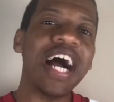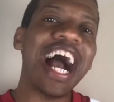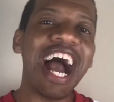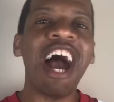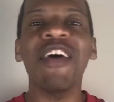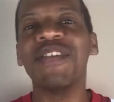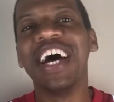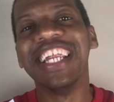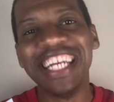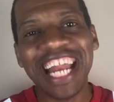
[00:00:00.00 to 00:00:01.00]

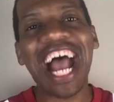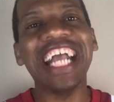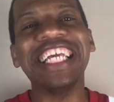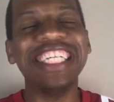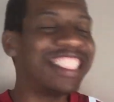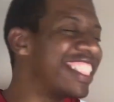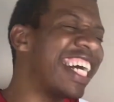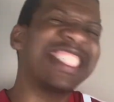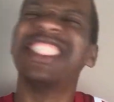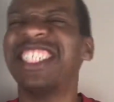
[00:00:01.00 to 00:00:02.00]
5 Nike
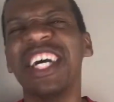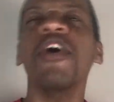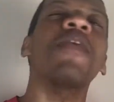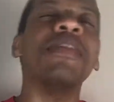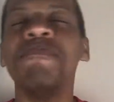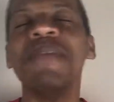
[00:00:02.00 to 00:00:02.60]
Just Do It